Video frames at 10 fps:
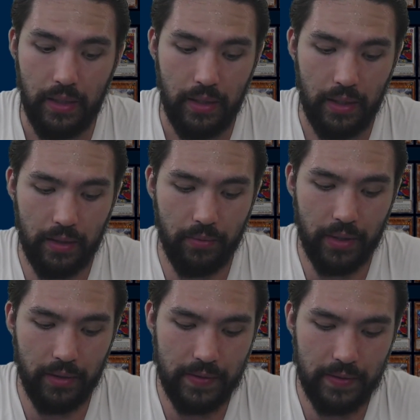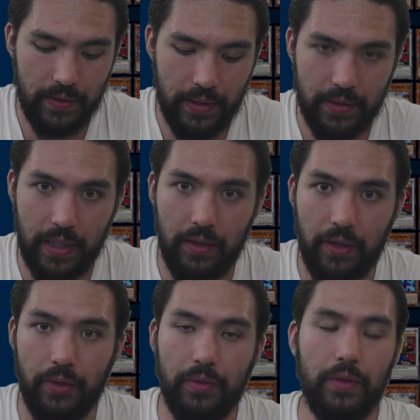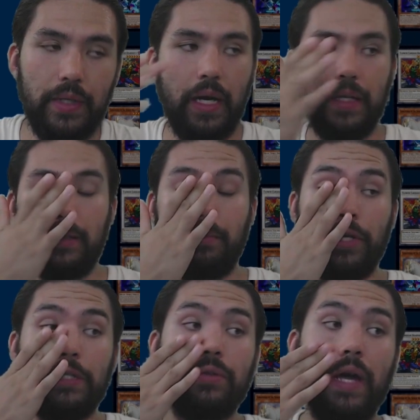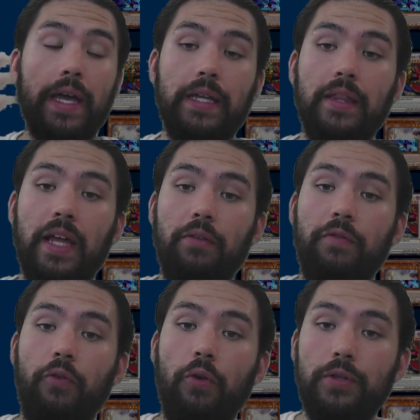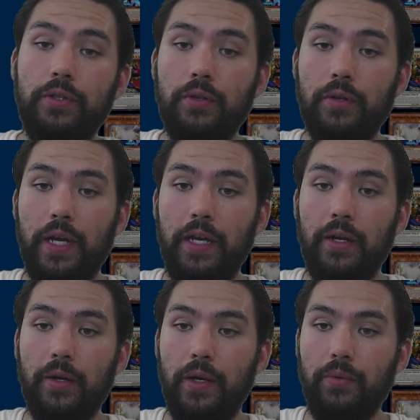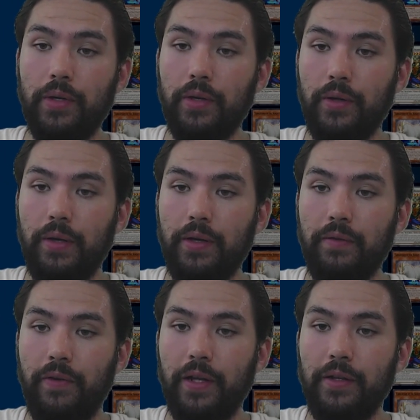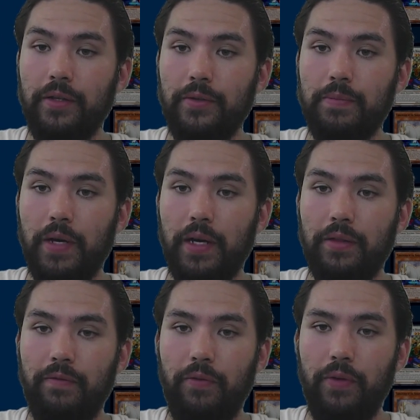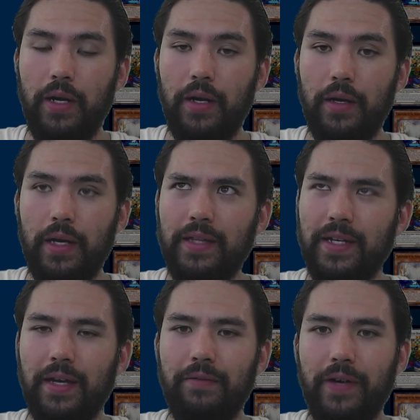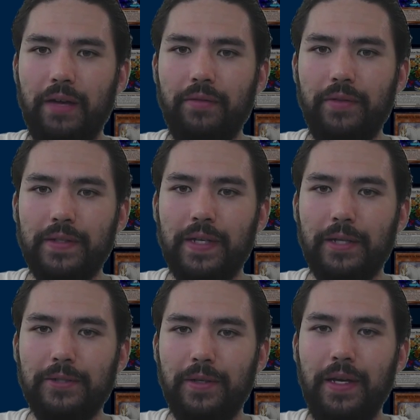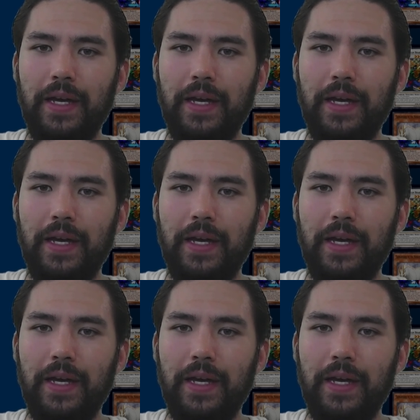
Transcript: Anyway, let's let that load. Debris Dragon, level 4 tuner. Here we go. Now I can finally use my... I think I have 5 of this, actually.